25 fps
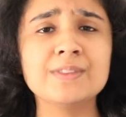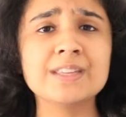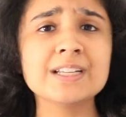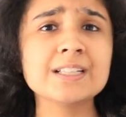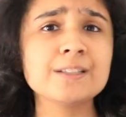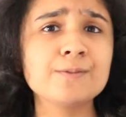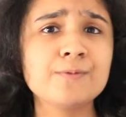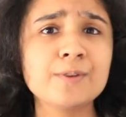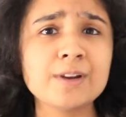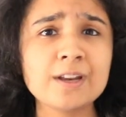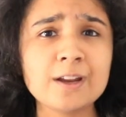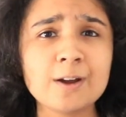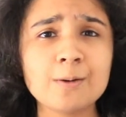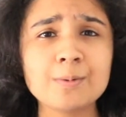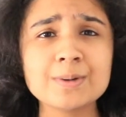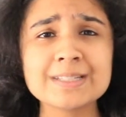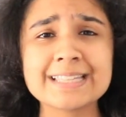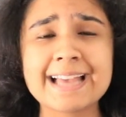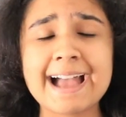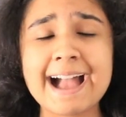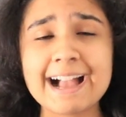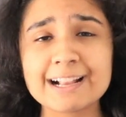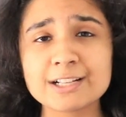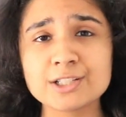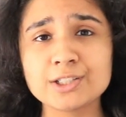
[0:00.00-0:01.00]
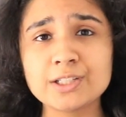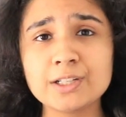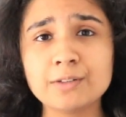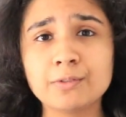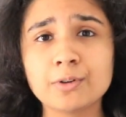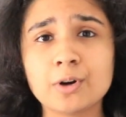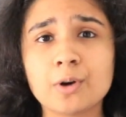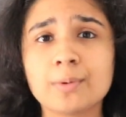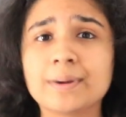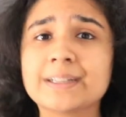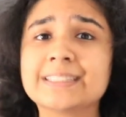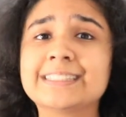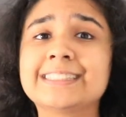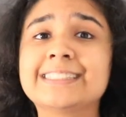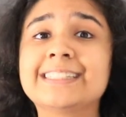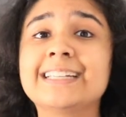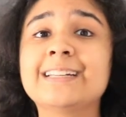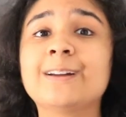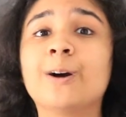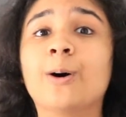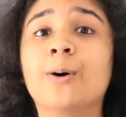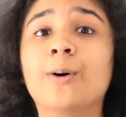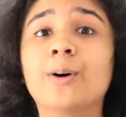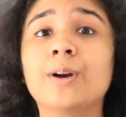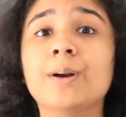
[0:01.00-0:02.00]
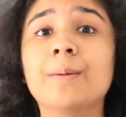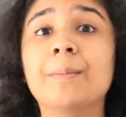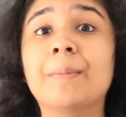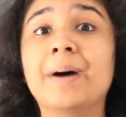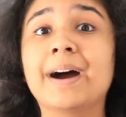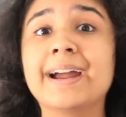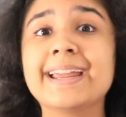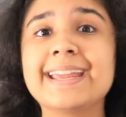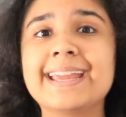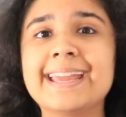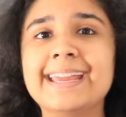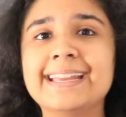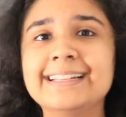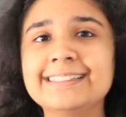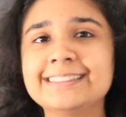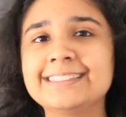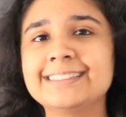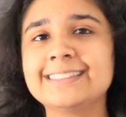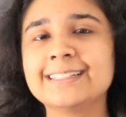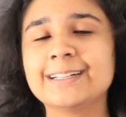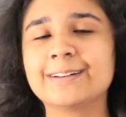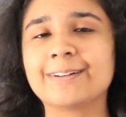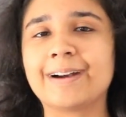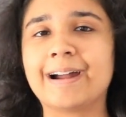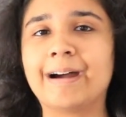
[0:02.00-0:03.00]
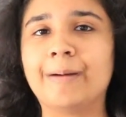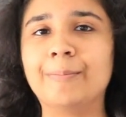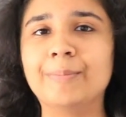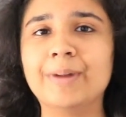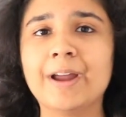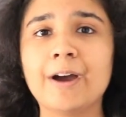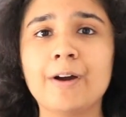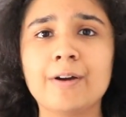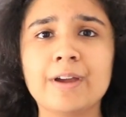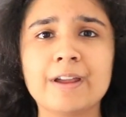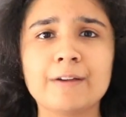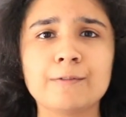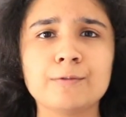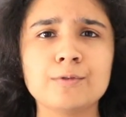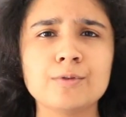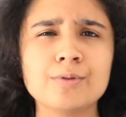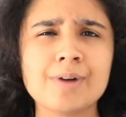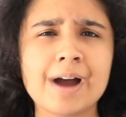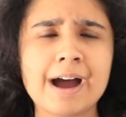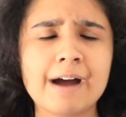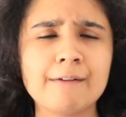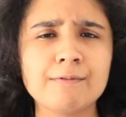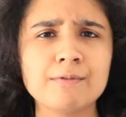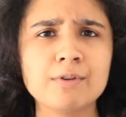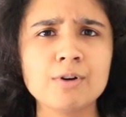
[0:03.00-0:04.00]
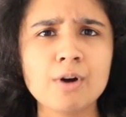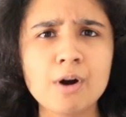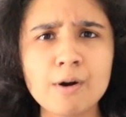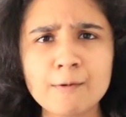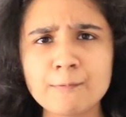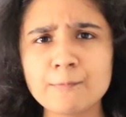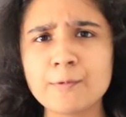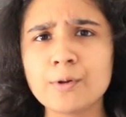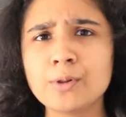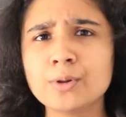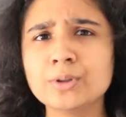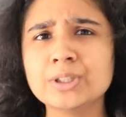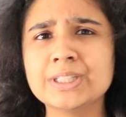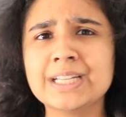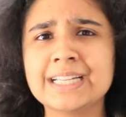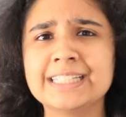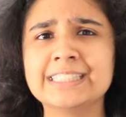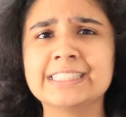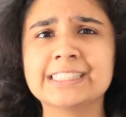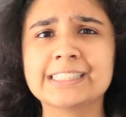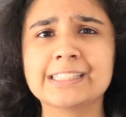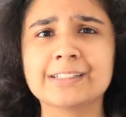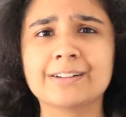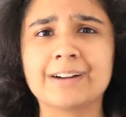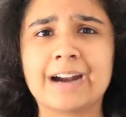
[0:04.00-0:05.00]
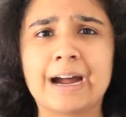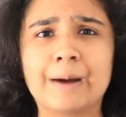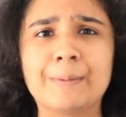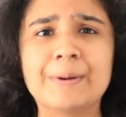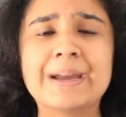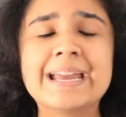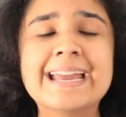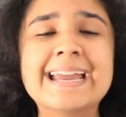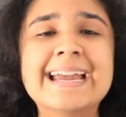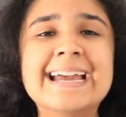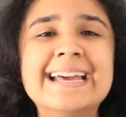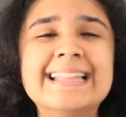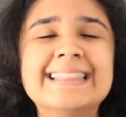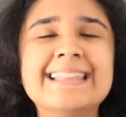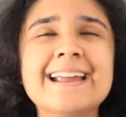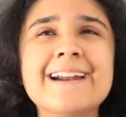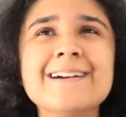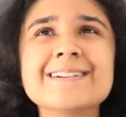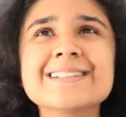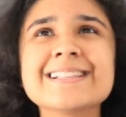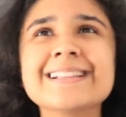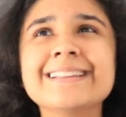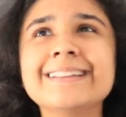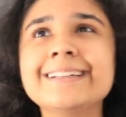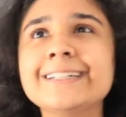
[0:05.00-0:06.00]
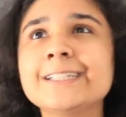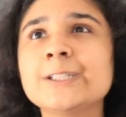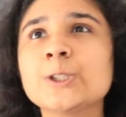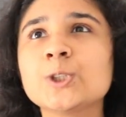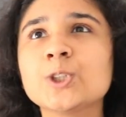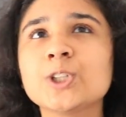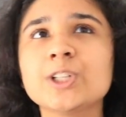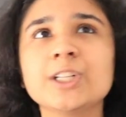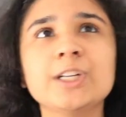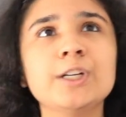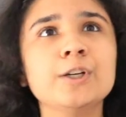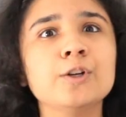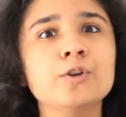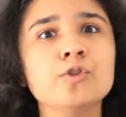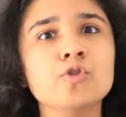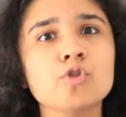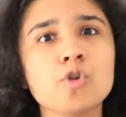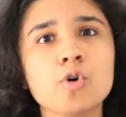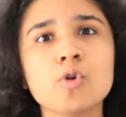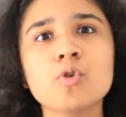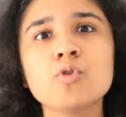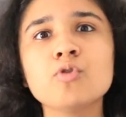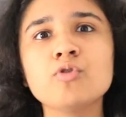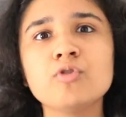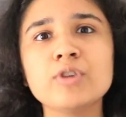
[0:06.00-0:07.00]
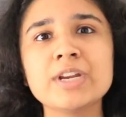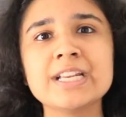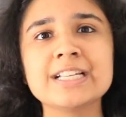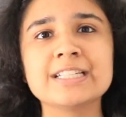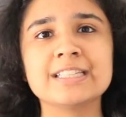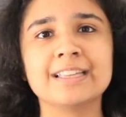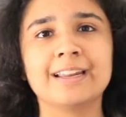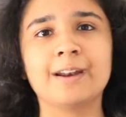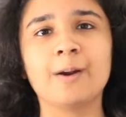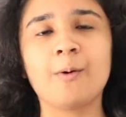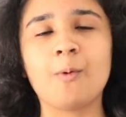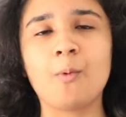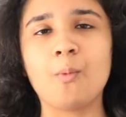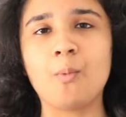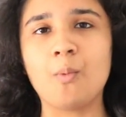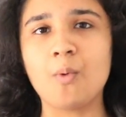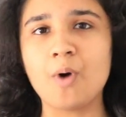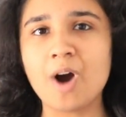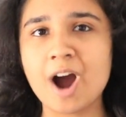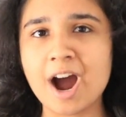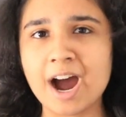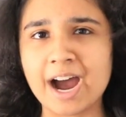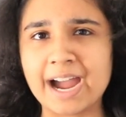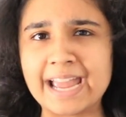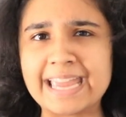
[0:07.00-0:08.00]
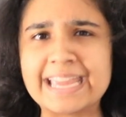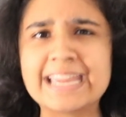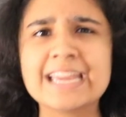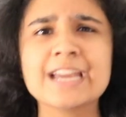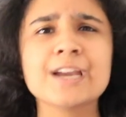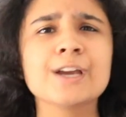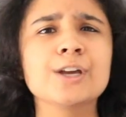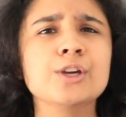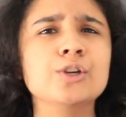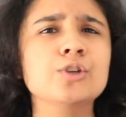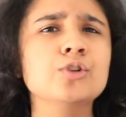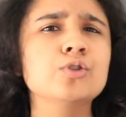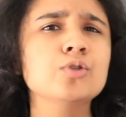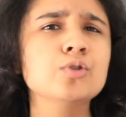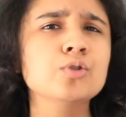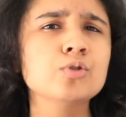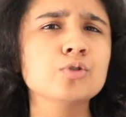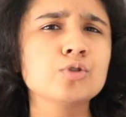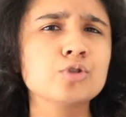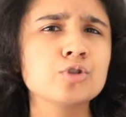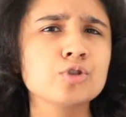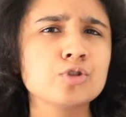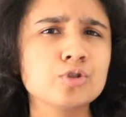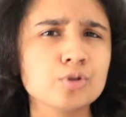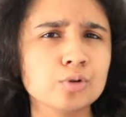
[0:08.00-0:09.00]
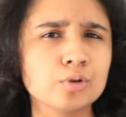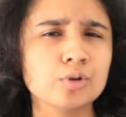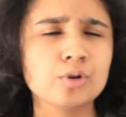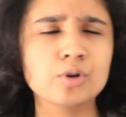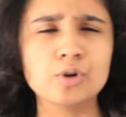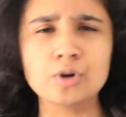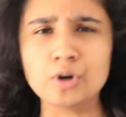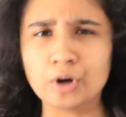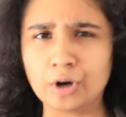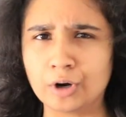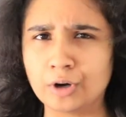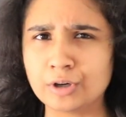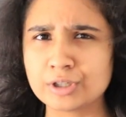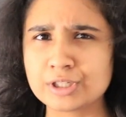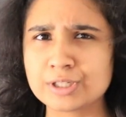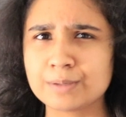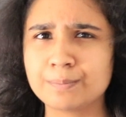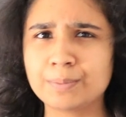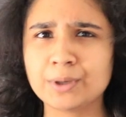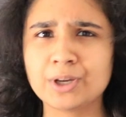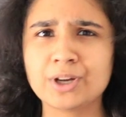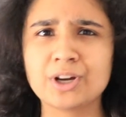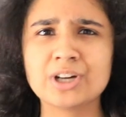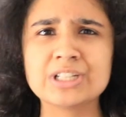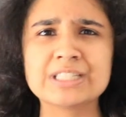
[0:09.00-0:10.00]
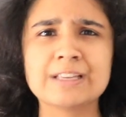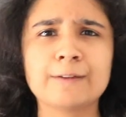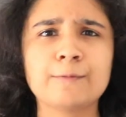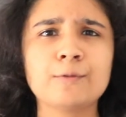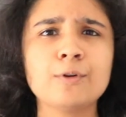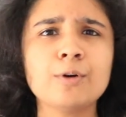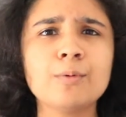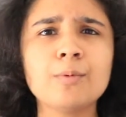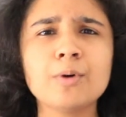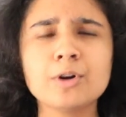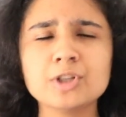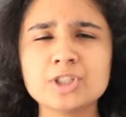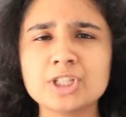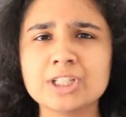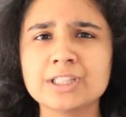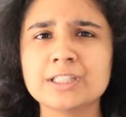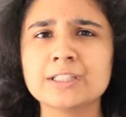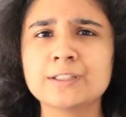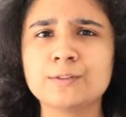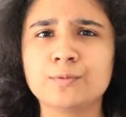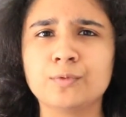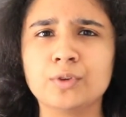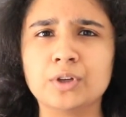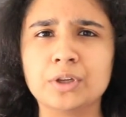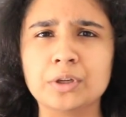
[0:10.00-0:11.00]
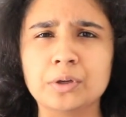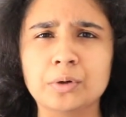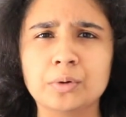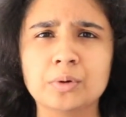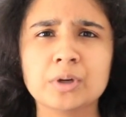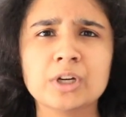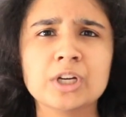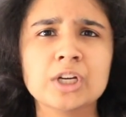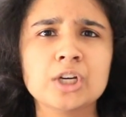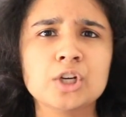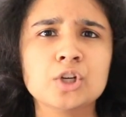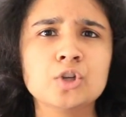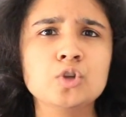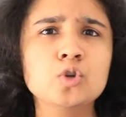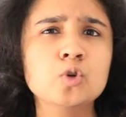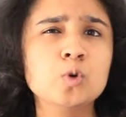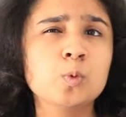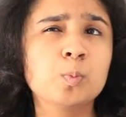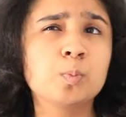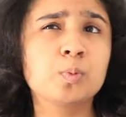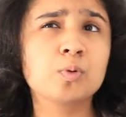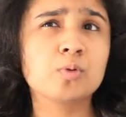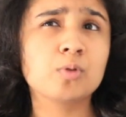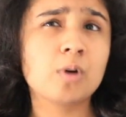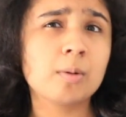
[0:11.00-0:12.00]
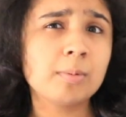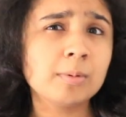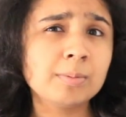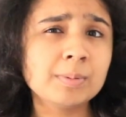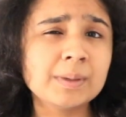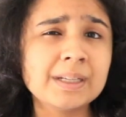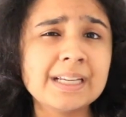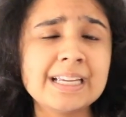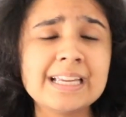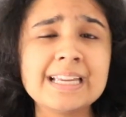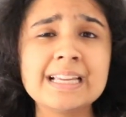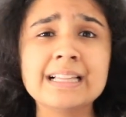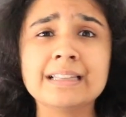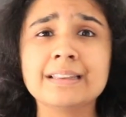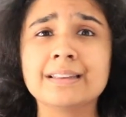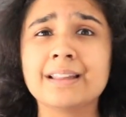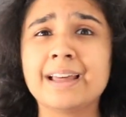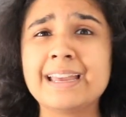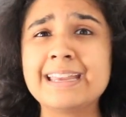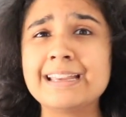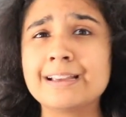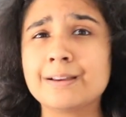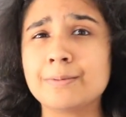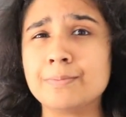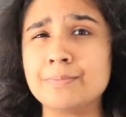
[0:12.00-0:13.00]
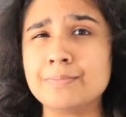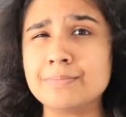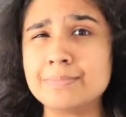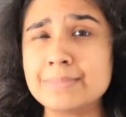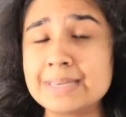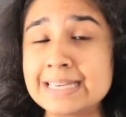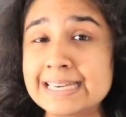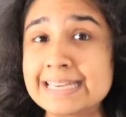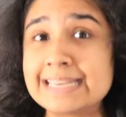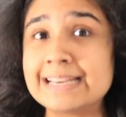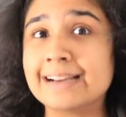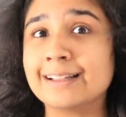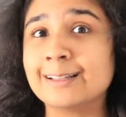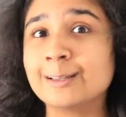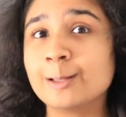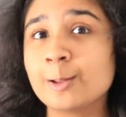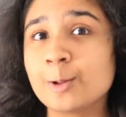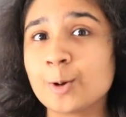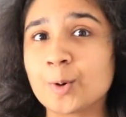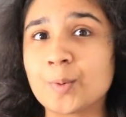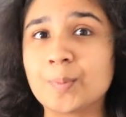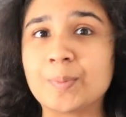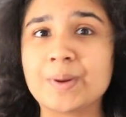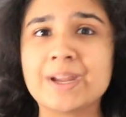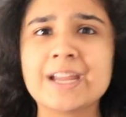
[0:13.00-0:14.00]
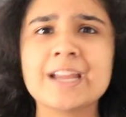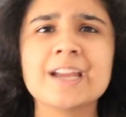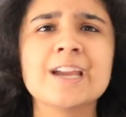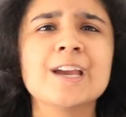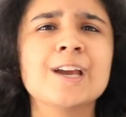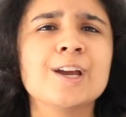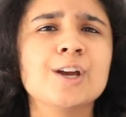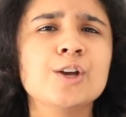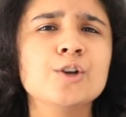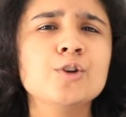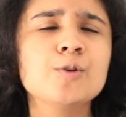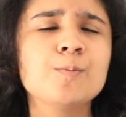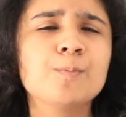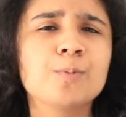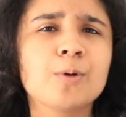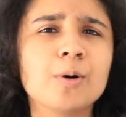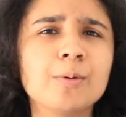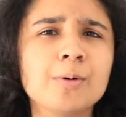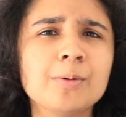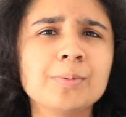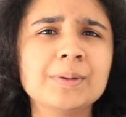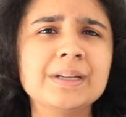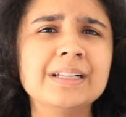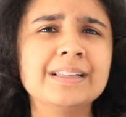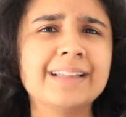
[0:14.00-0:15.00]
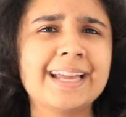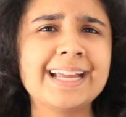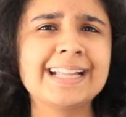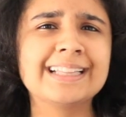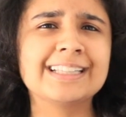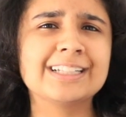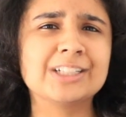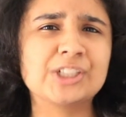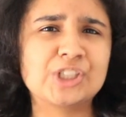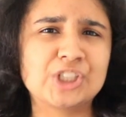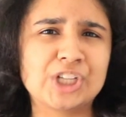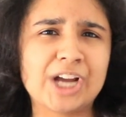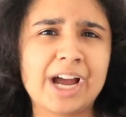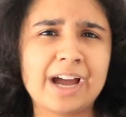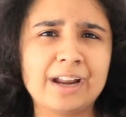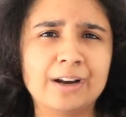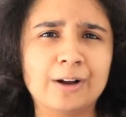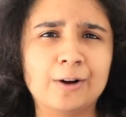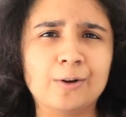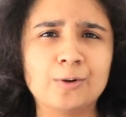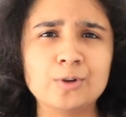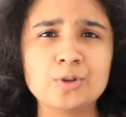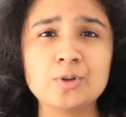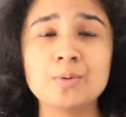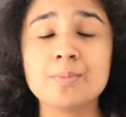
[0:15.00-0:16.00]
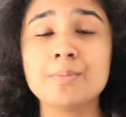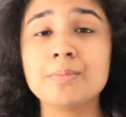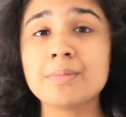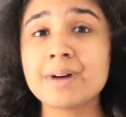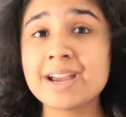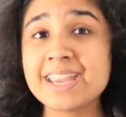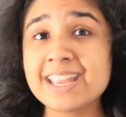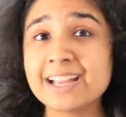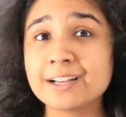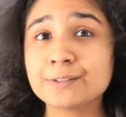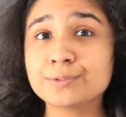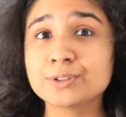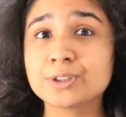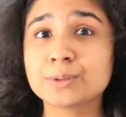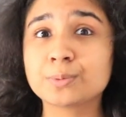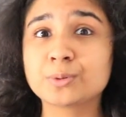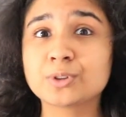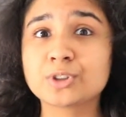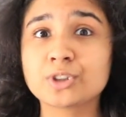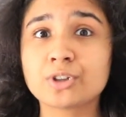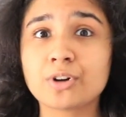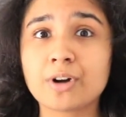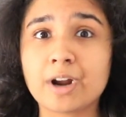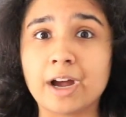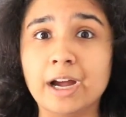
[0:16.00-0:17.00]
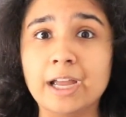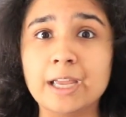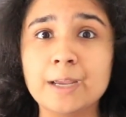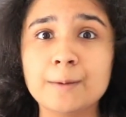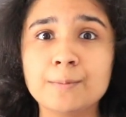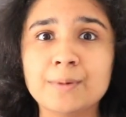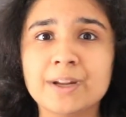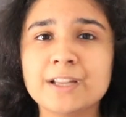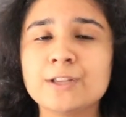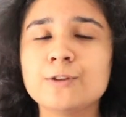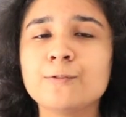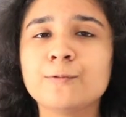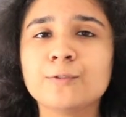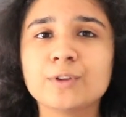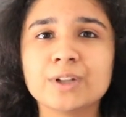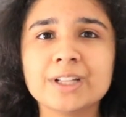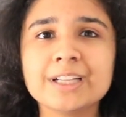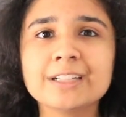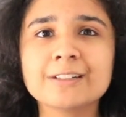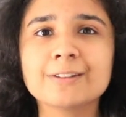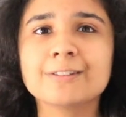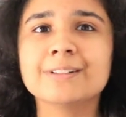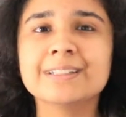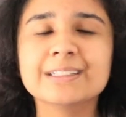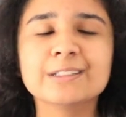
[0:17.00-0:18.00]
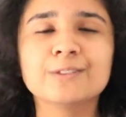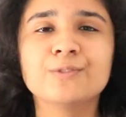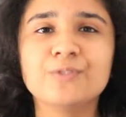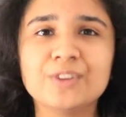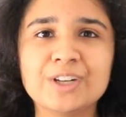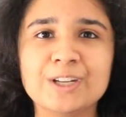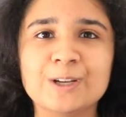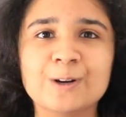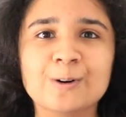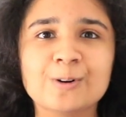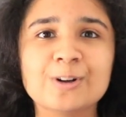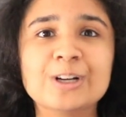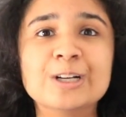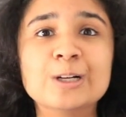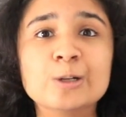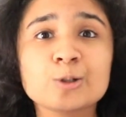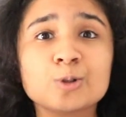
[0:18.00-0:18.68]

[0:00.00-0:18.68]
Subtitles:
this video was actually requested on my Instagram. Now, if you have not followed the Instagram, there's literally no reason why you should not, because if you're watching this video, you probably like me a little bit, you probably like the channel, you might have subscribed and you've clicked on this video.